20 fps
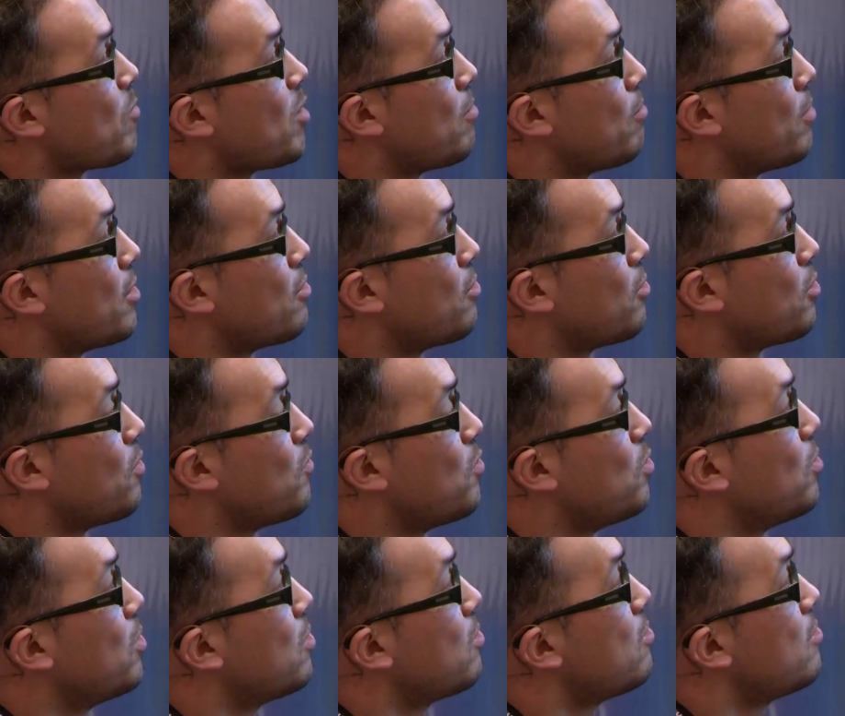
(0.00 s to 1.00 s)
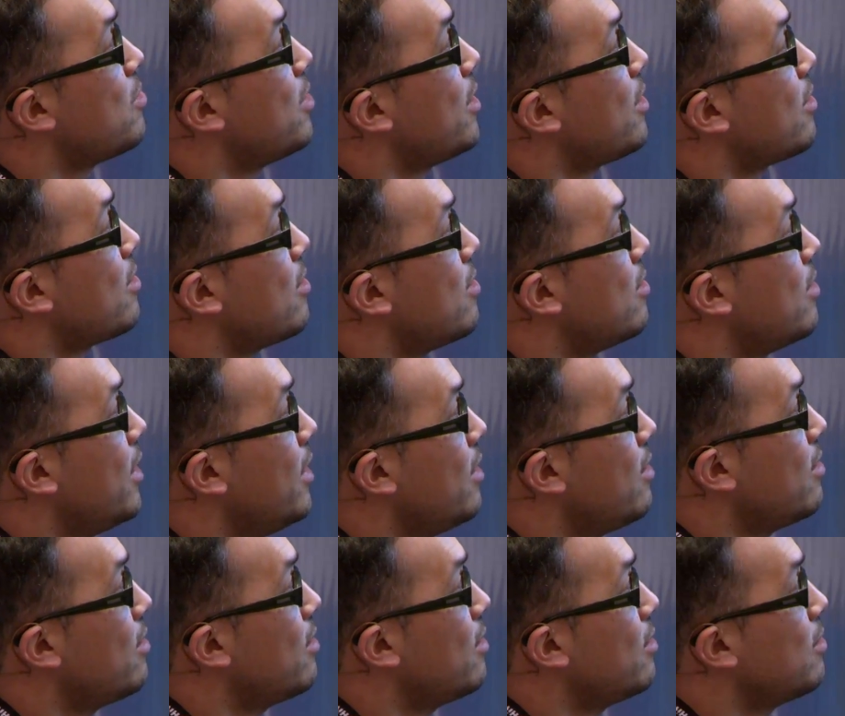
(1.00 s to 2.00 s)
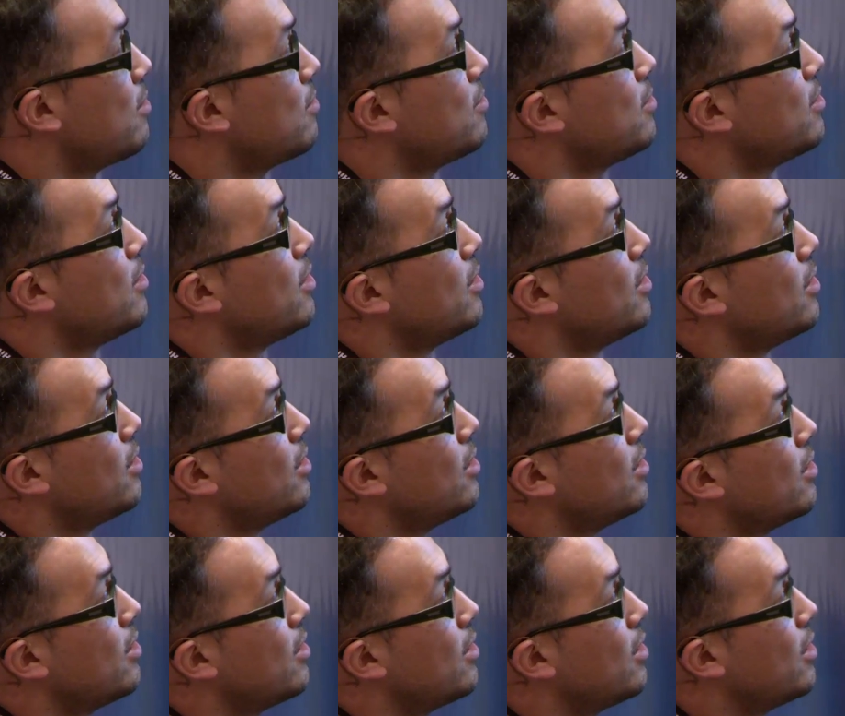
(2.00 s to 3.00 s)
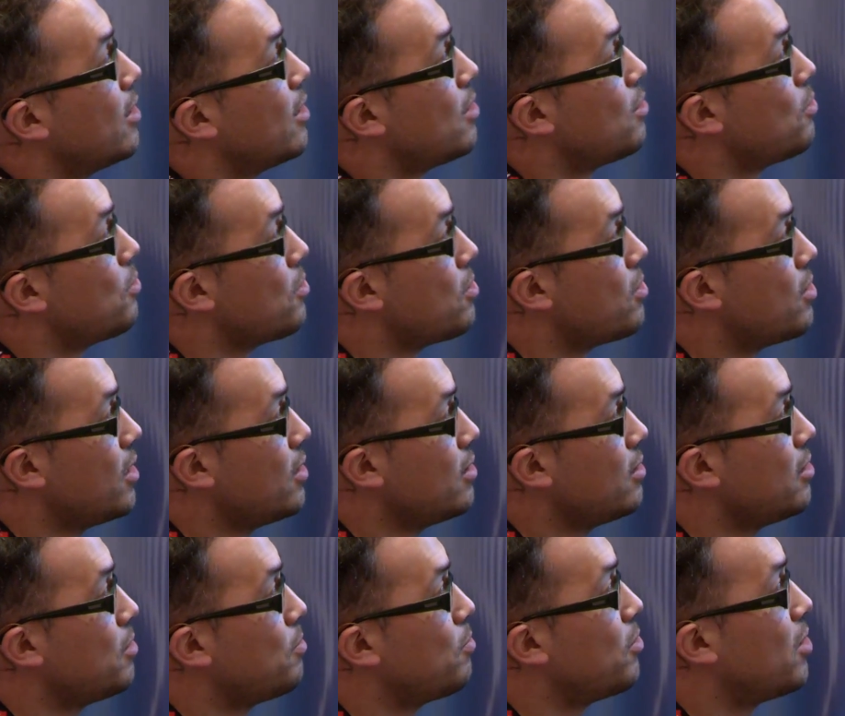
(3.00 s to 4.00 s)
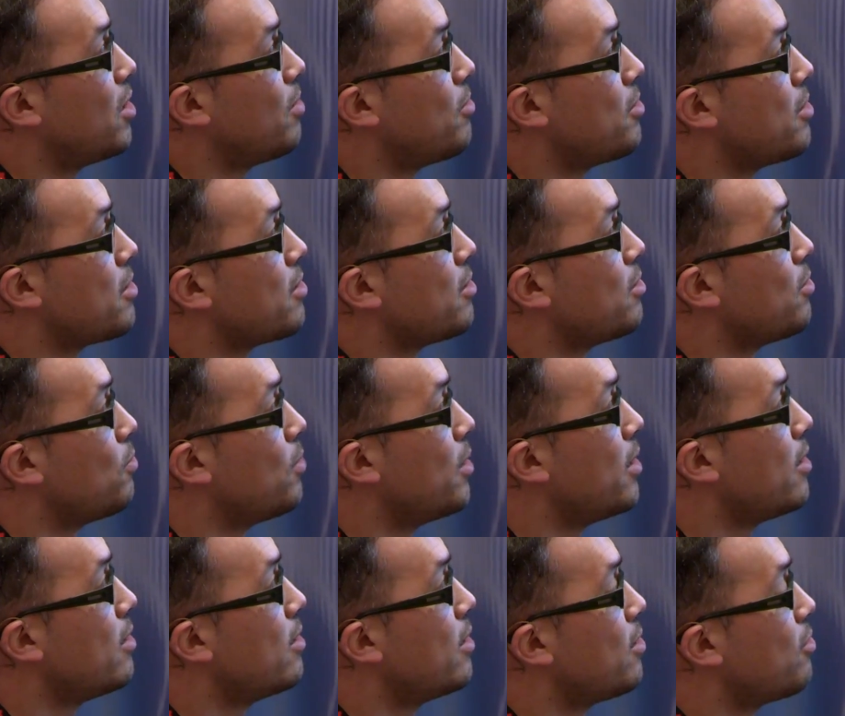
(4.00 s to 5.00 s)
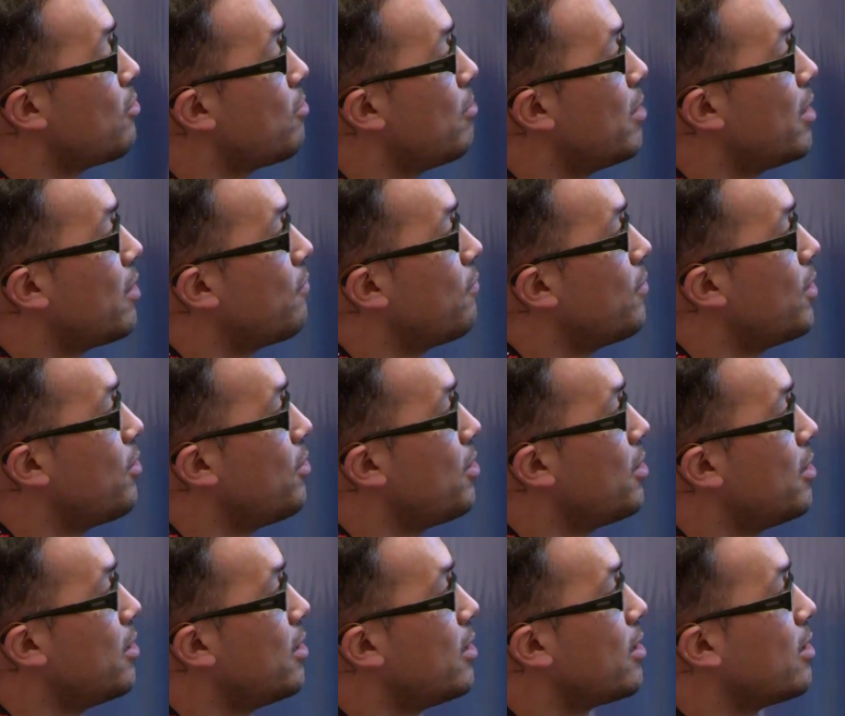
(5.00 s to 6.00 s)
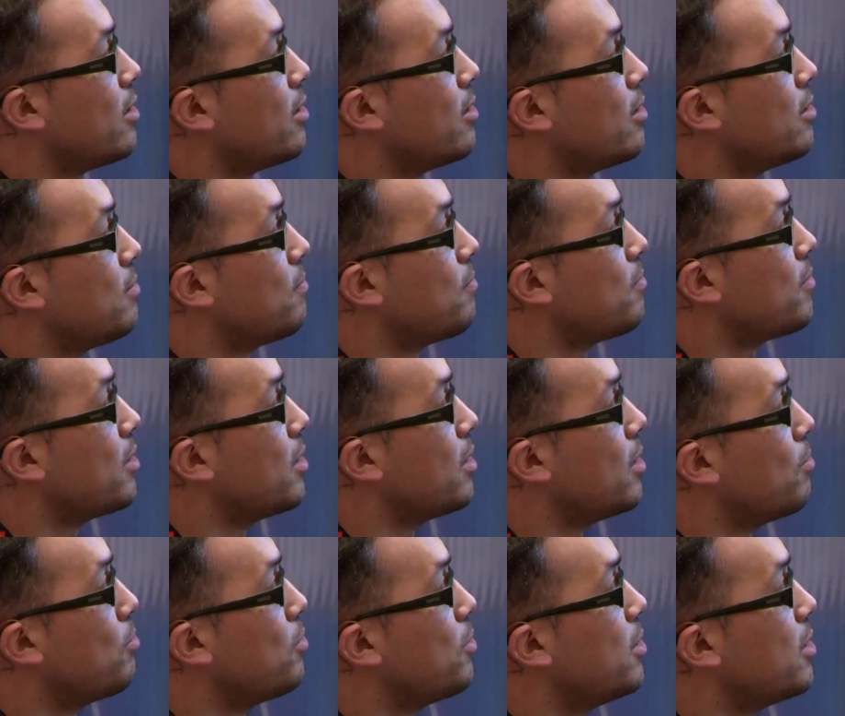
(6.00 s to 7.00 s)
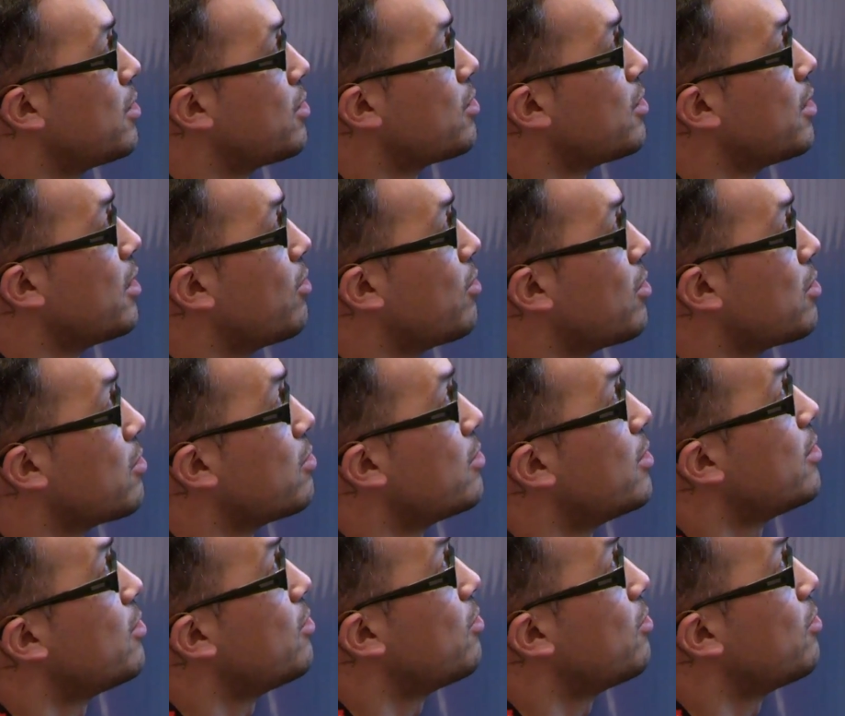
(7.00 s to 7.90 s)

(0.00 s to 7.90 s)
But sort of you want to take the data to adjust these parameters in a way that you make very little prediction error, so that